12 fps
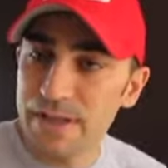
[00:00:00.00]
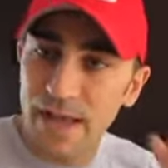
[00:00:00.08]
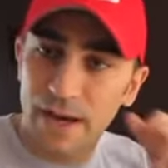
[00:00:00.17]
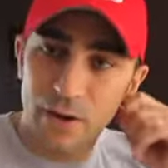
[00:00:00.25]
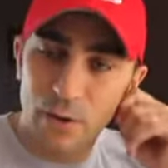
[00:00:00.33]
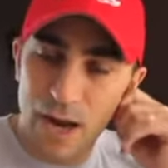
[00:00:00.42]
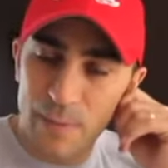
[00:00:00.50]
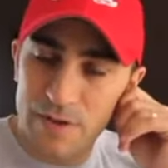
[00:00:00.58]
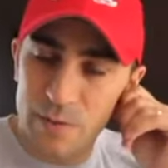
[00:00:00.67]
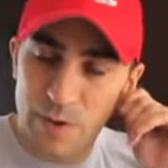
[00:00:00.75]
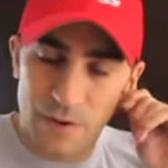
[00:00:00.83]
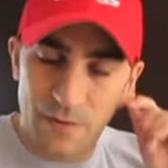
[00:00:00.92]
attendant, who
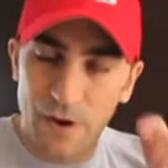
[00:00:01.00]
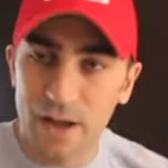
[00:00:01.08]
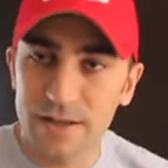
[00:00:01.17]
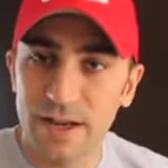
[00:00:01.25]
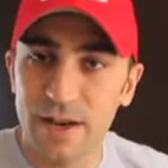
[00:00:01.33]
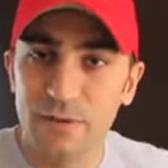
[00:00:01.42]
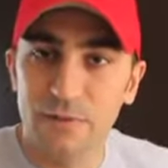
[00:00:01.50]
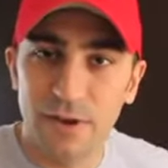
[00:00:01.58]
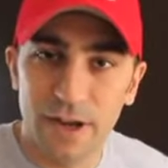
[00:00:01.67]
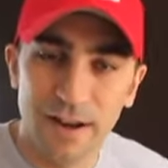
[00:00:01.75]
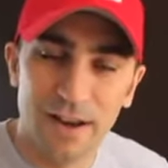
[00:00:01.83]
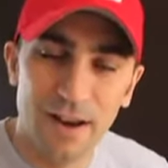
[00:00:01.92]
happens to be a fiance of
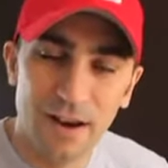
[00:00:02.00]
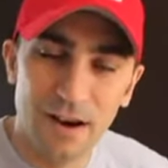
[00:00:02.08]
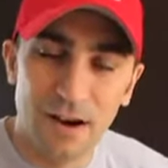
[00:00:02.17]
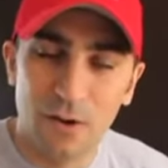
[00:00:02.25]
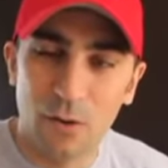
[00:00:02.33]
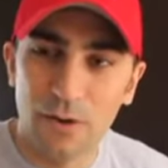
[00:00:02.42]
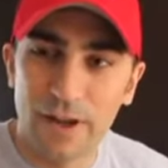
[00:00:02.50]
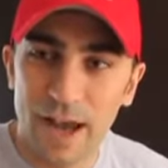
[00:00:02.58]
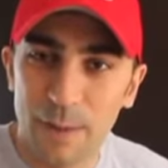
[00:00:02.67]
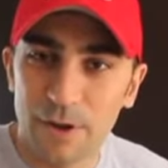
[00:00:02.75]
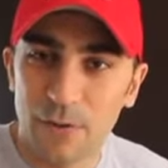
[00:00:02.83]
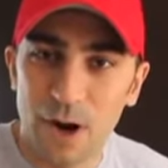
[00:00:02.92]
our old
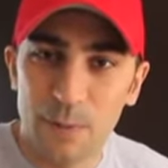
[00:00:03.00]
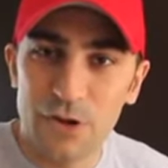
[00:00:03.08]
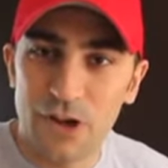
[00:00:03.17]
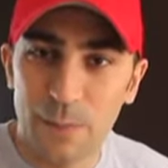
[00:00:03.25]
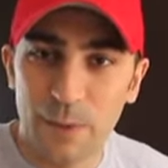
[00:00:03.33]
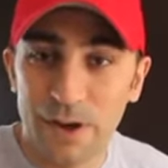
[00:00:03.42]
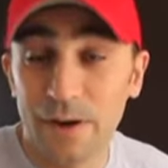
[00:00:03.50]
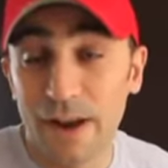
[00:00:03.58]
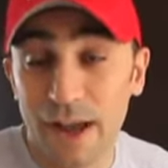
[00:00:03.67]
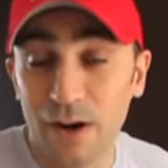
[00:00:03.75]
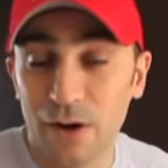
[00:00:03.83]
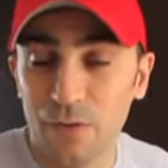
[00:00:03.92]
captain, Rob Shepley,
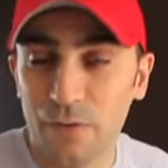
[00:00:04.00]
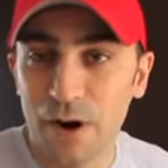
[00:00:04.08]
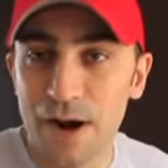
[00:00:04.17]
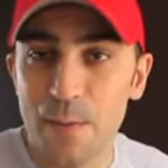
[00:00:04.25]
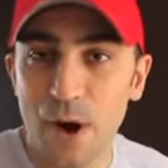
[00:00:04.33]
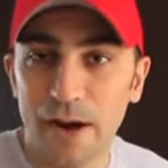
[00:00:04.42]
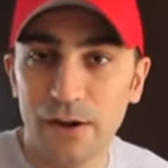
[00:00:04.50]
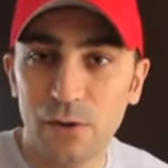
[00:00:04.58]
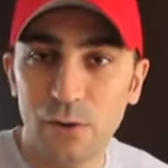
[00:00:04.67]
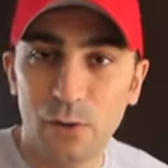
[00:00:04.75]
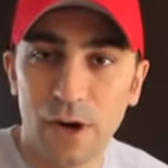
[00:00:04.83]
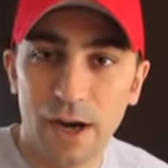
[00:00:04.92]
a good friend of mine
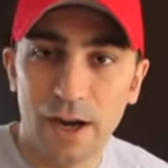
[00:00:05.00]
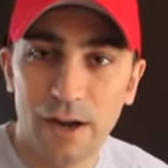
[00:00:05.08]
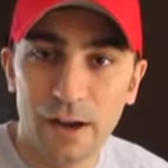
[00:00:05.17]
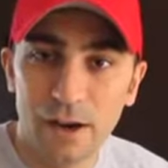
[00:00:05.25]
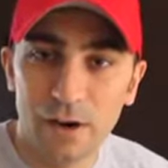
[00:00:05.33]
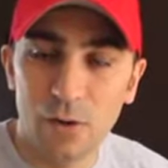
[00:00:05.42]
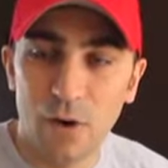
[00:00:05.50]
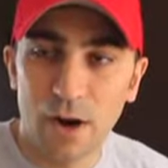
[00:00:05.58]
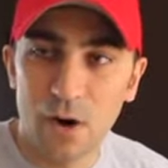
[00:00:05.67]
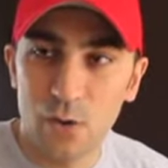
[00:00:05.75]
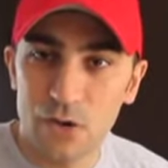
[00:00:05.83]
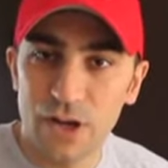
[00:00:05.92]
who I
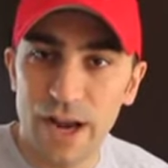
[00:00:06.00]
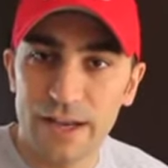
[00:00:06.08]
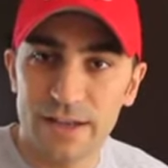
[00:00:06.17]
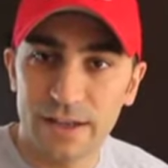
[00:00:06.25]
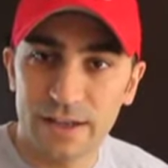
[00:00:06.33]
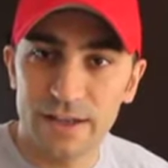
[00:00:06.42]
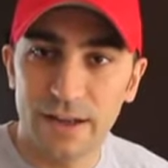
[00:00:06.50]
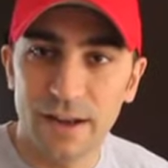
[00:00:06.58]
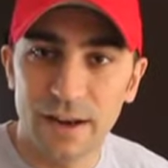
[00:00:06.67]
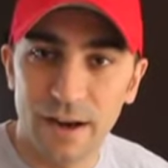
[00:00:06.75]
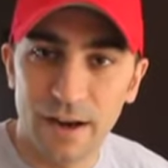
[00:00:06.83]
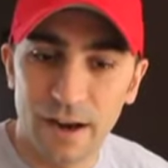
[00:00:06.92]
coached in Essex,
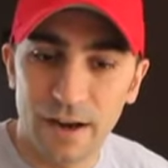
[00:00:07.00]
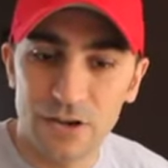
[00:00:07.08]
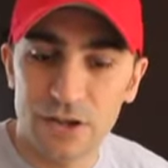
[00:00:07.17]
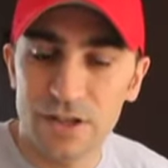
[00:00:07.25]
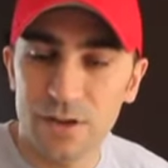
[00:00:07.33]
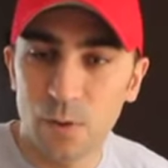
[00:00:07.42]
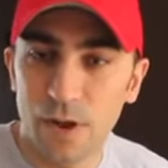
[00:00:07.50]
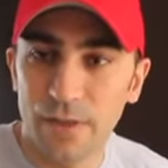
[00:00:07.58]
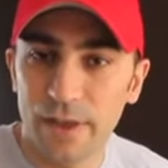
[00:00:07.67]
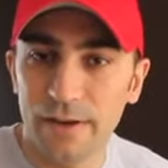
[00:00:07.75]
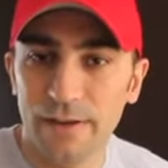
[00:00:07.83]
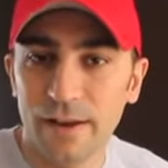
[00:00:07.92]
and she's the one
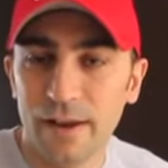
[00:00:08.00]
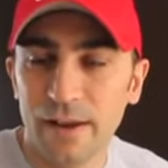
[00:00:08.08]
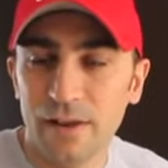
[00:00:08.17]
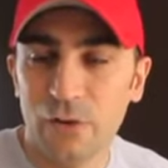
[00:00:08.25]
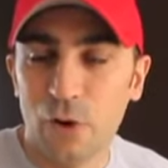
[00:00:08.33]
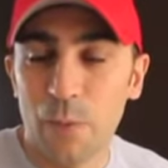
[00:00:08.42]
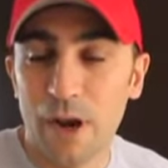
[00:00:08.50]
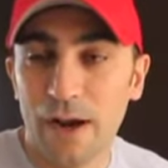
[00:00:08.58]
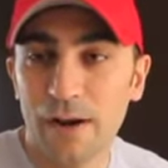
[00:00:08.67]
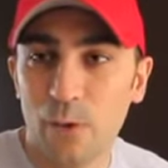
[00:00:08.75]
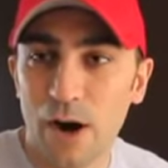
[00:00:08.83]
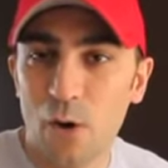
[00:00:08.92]
that took
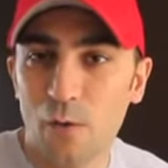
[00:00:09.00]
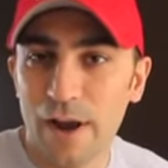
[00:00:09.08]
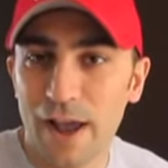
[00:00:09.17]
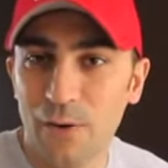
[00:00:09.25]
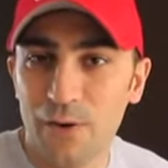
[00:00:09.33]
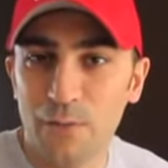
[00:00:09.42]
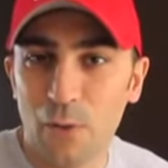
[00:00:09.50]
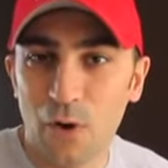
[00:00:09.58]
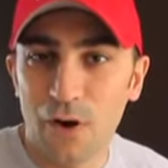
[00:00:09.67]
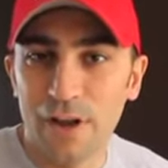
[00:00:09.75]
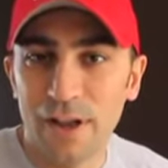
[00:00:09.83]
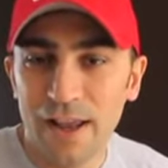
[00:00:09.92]
me right over to Henry
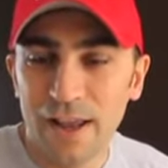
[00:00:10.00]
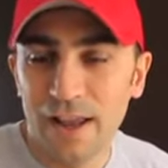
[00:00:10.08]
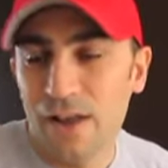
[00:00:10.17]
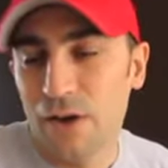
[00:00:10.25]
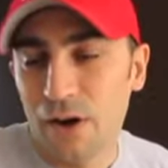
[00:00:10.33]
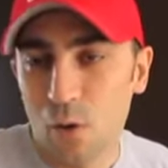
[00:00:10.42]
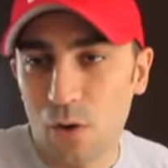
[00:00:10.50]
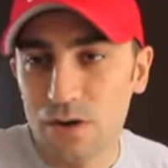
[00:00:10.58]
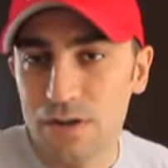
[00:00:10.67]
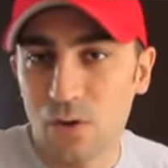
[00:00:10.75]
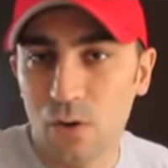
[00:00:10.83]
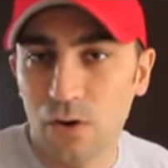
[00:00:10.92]
Ford. And then, of
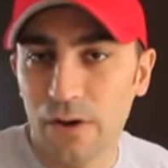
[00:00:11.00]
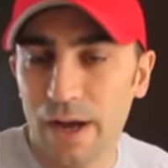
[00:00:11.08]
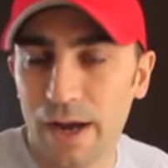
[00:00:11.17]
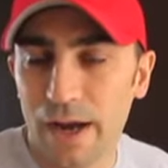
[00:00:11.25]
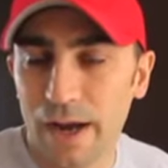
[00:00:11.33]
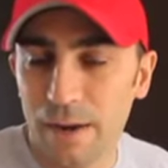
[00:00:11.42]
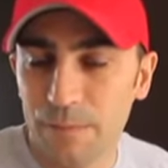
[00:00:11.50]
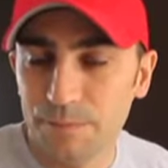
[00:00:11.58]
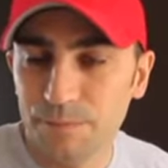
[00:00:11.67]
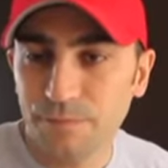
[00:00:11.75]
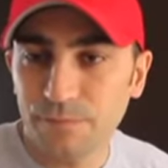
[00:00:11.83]
course, the whole